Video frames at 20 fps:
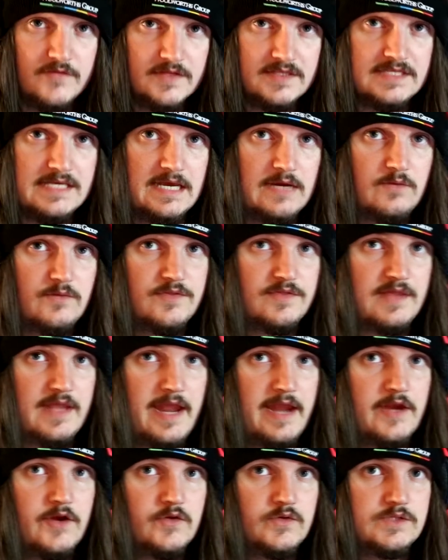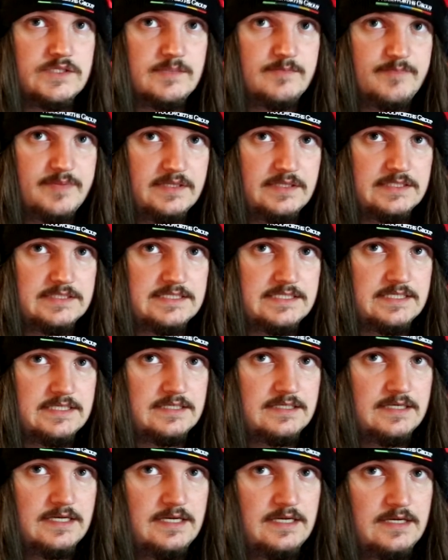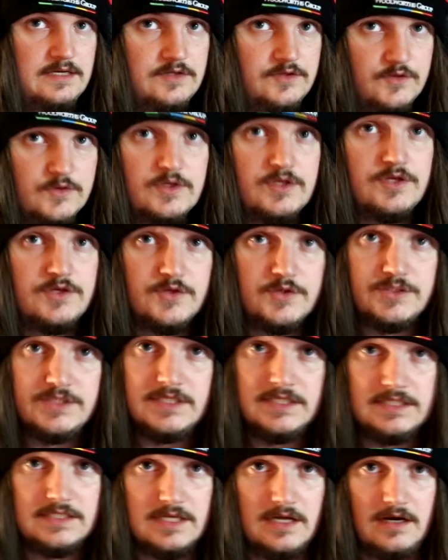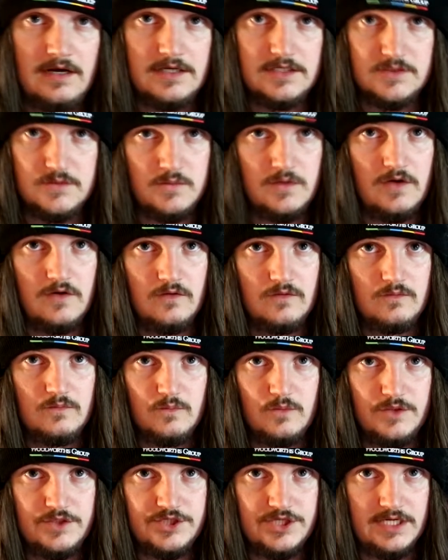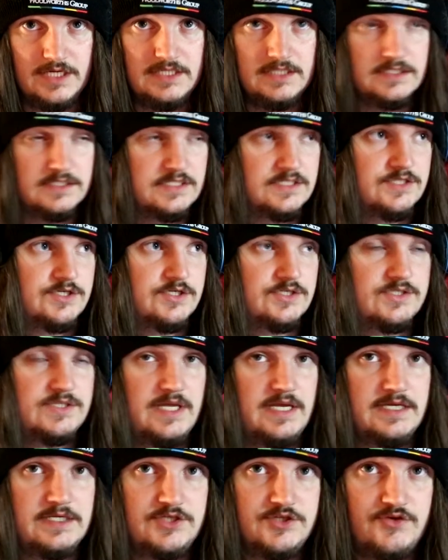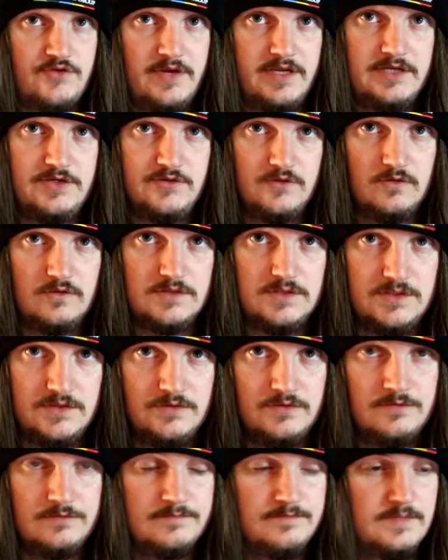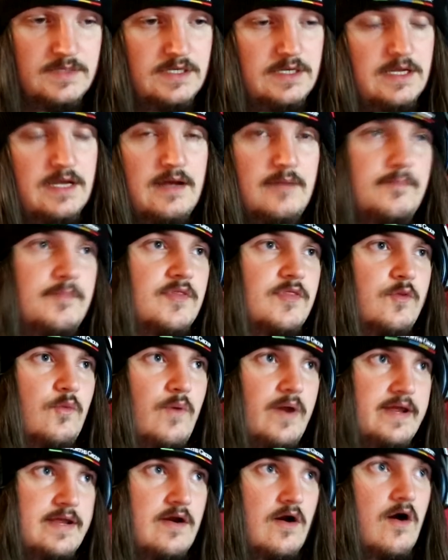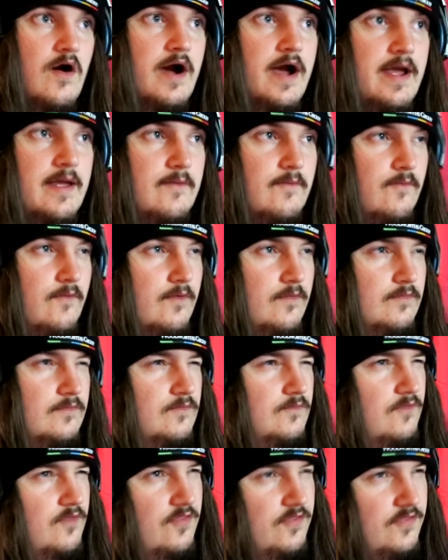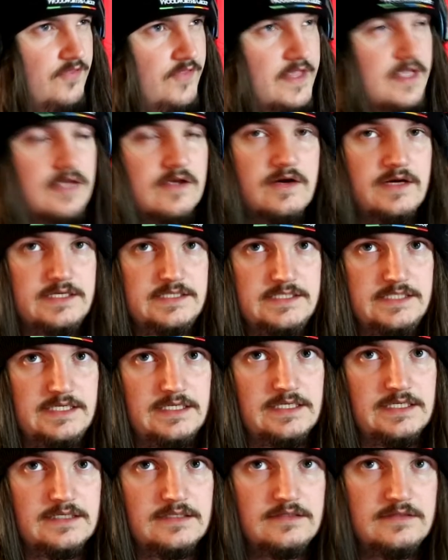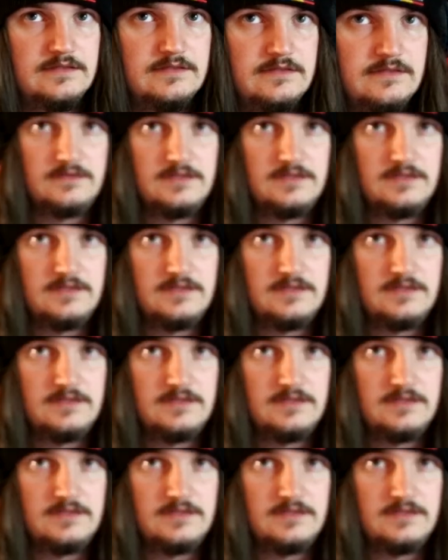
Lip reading: of your deck with Kano's ability, you can use this card as well, which is just a straight draw too. But the way I think I see it